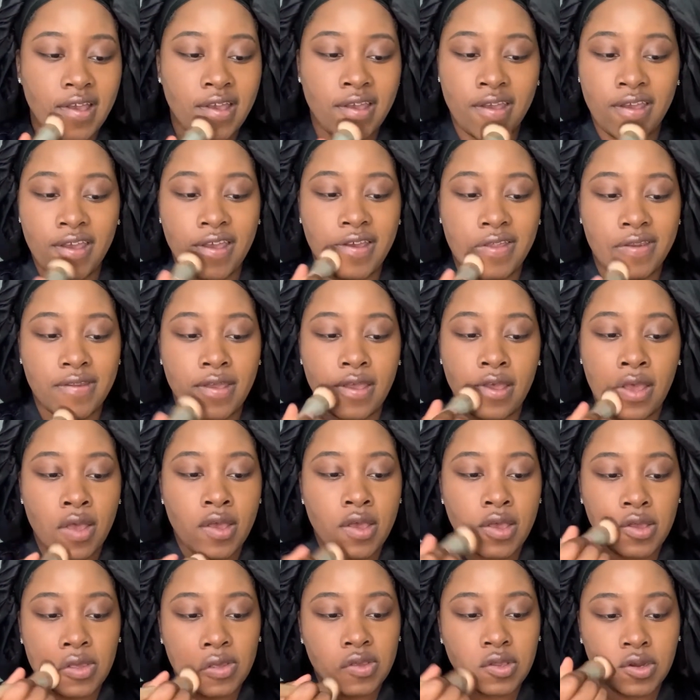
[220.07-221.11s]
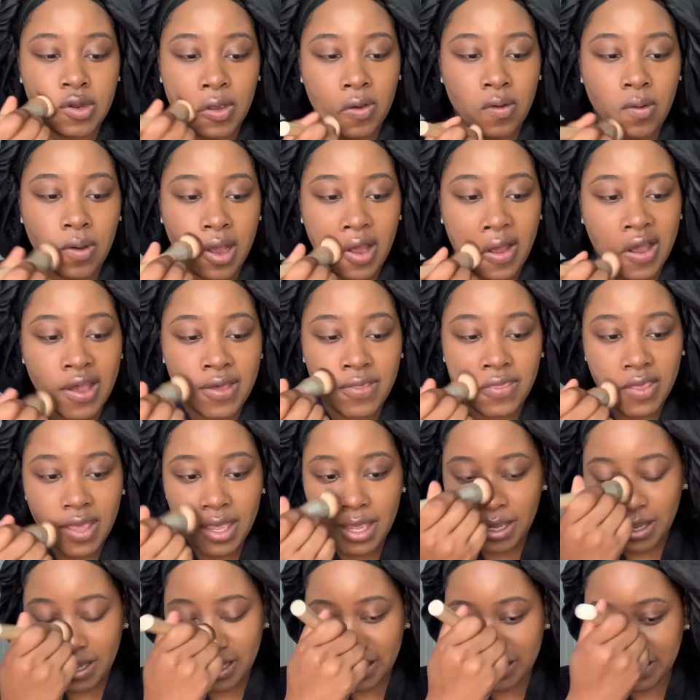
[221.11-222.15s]
And you know, I
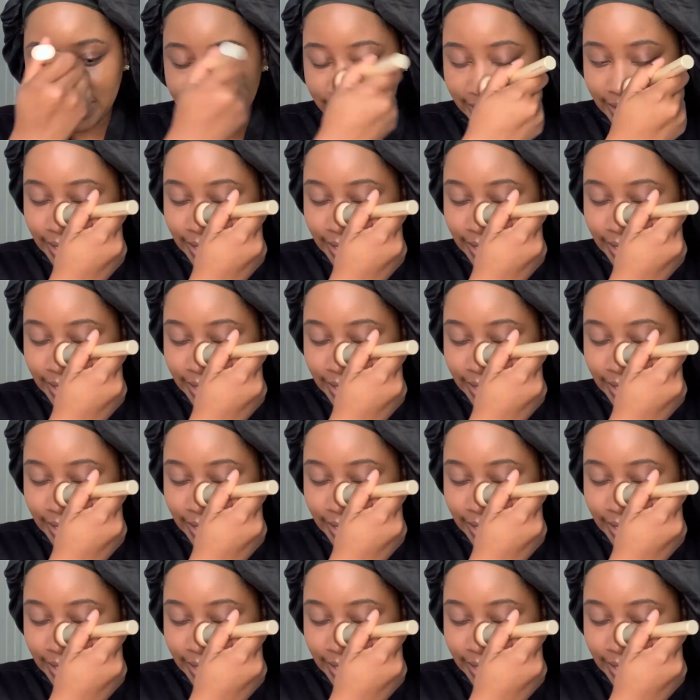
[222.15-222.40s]
think it's